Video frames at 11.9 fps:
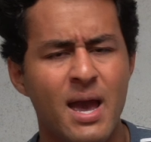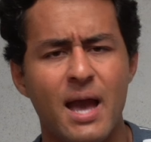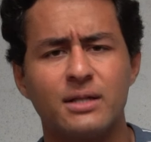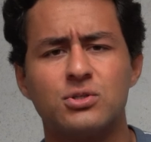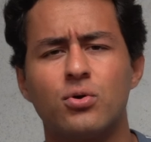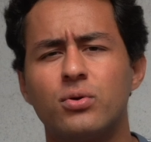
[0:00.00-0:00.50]

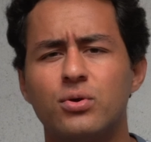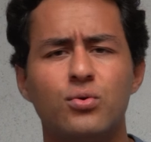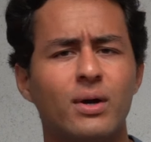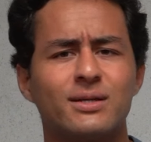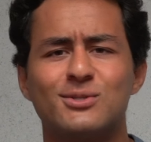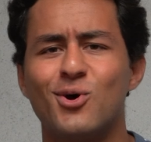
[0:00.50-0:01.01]
And so you
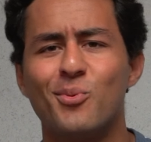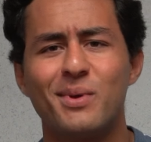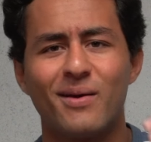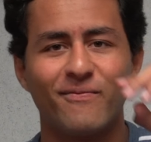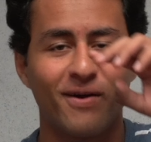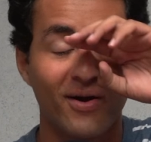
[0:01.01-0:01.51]
guys know me,
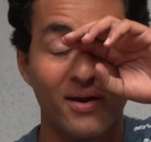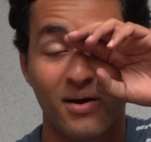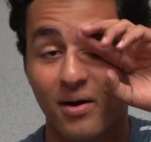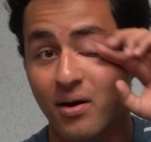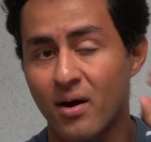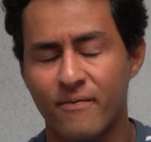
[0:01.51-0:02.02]
I'm very
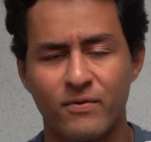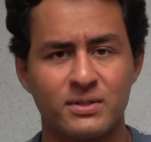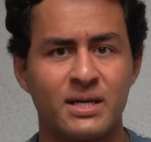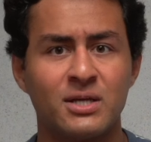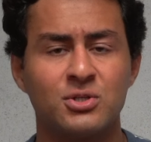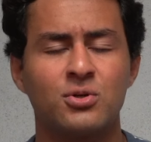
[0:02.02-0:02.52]
uh,
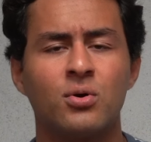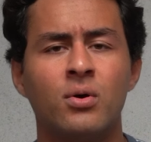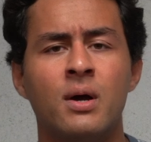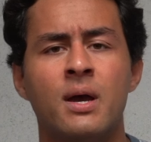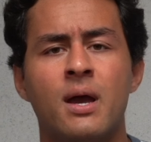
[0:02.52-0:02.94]
confrontational